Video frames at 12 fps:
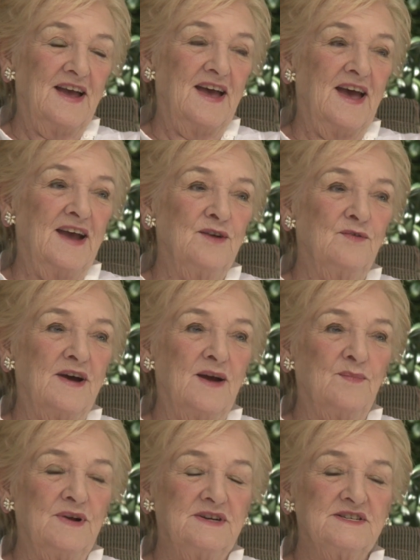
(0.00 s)
and
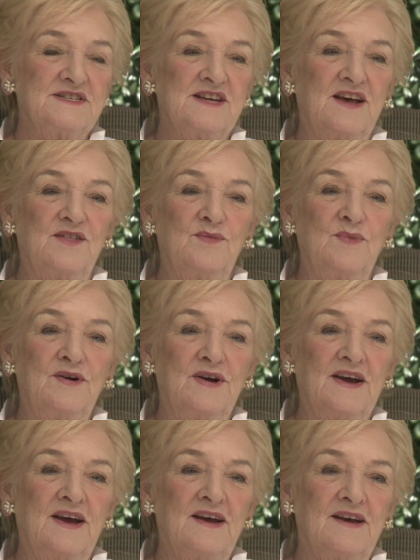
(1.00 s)
Graham went to South
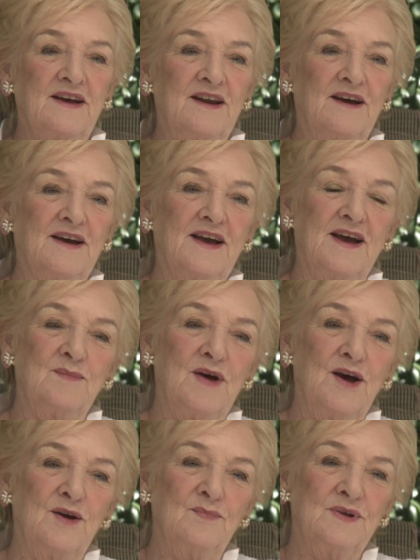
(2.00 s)
America, and I came
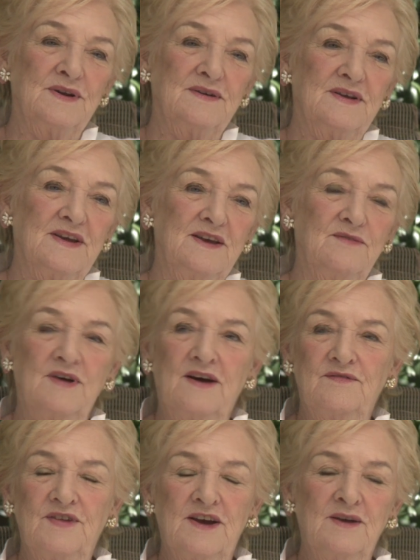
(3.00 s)
home, and he
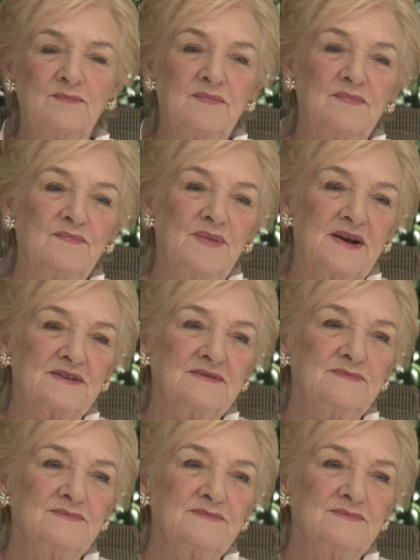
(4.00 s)
arrived home about